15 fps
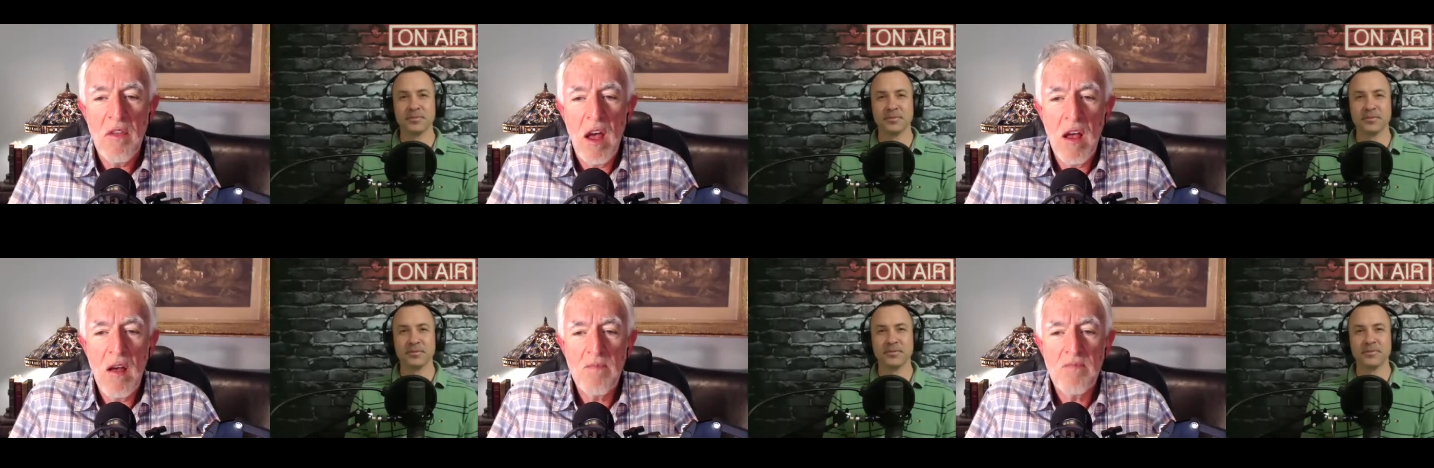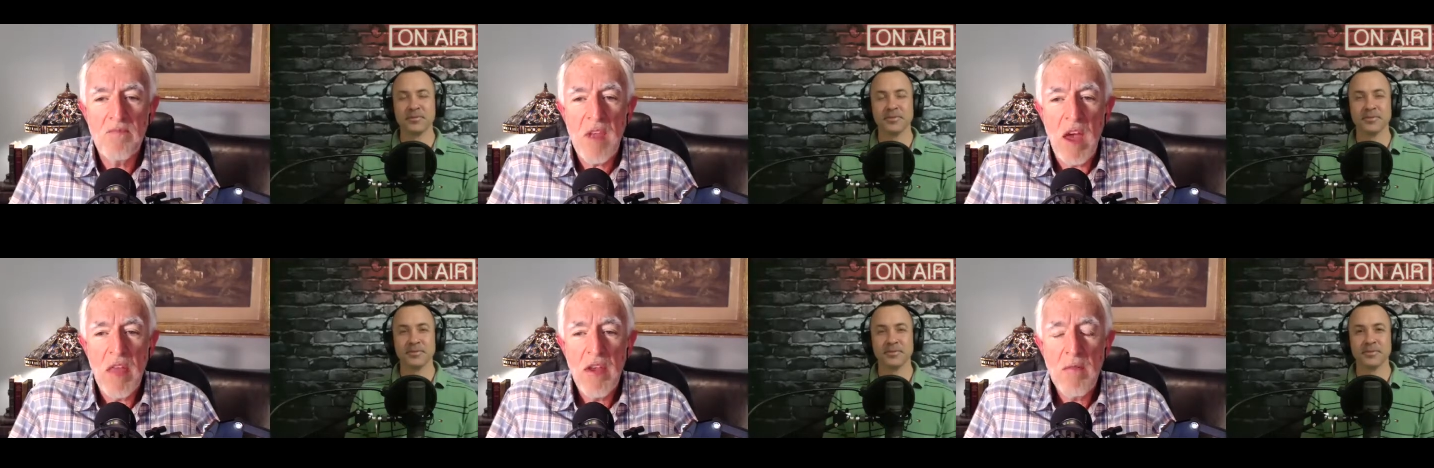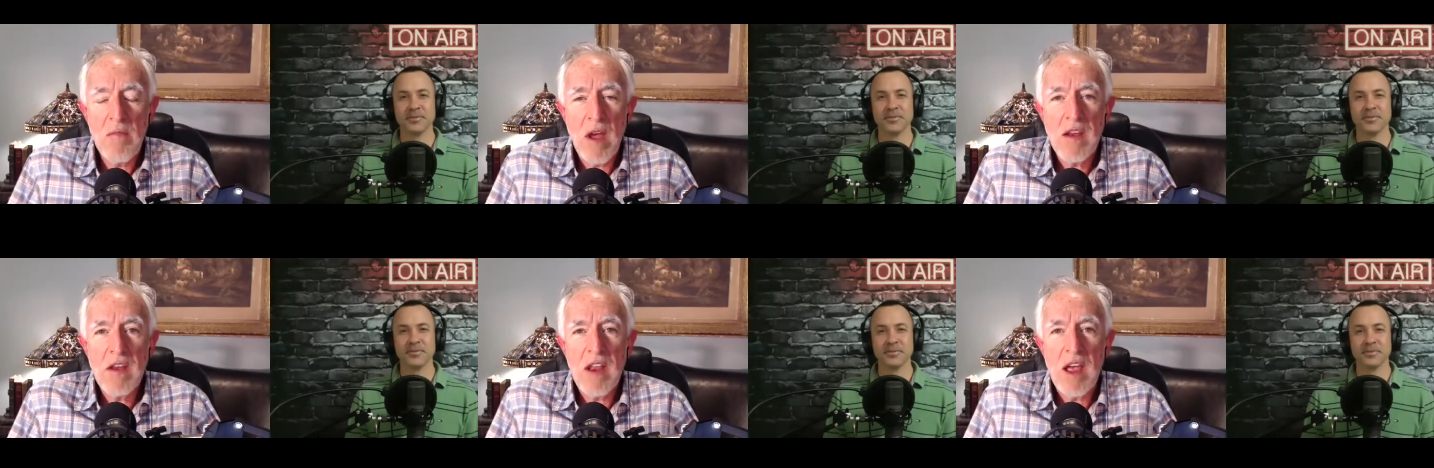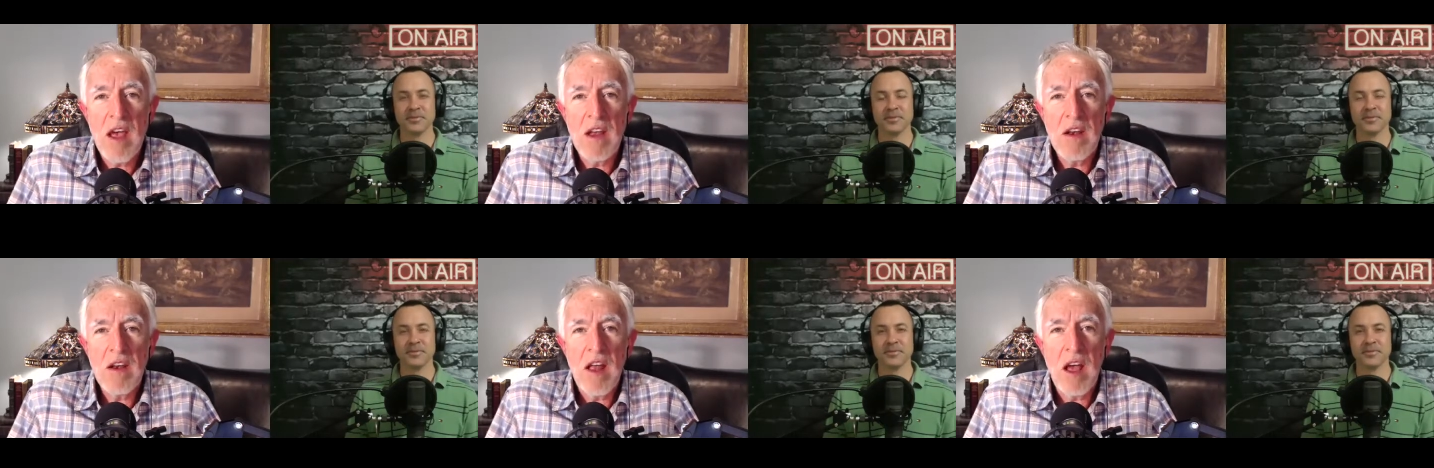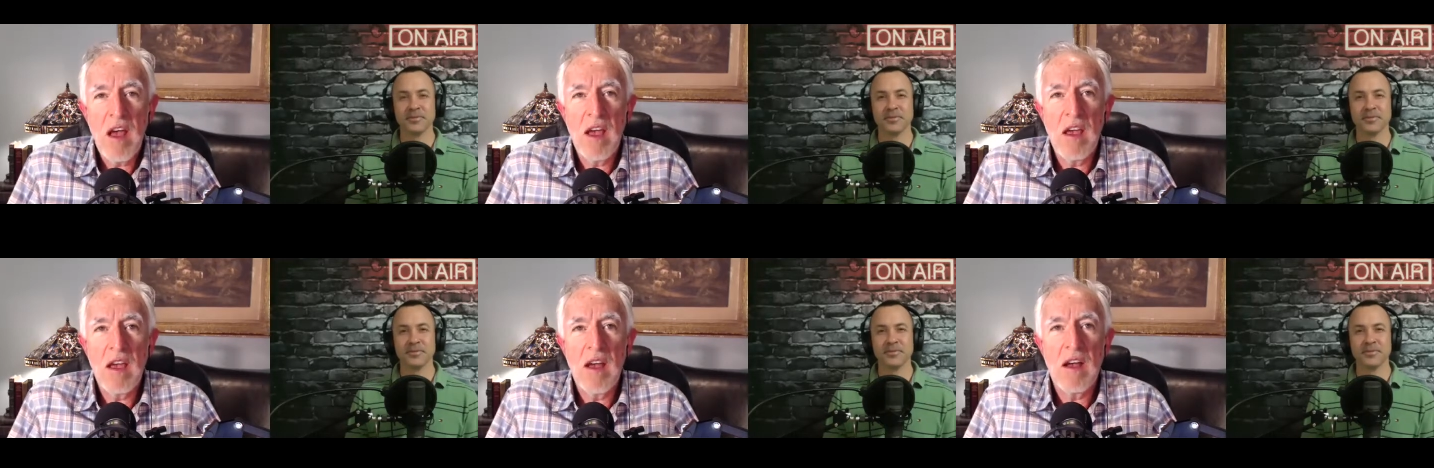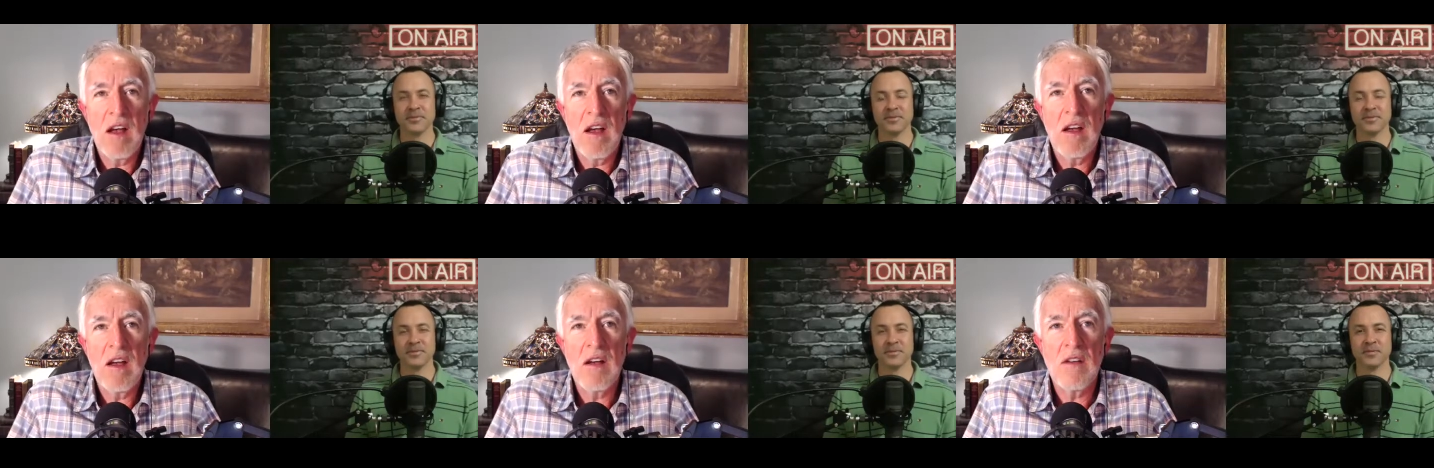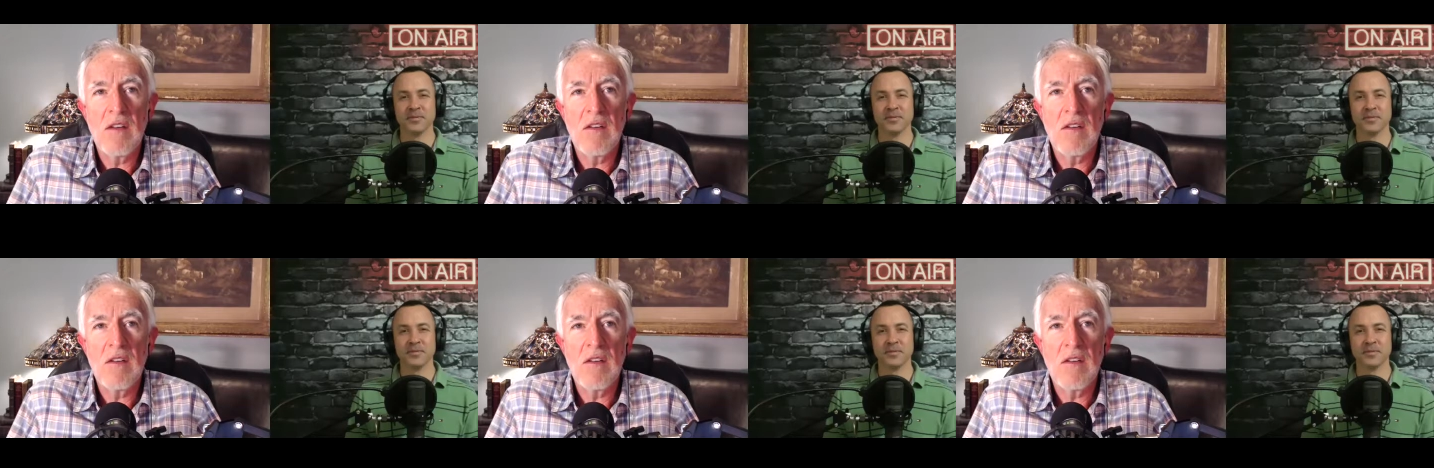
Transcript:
Speaker 1: Um, I think my dad and I uh,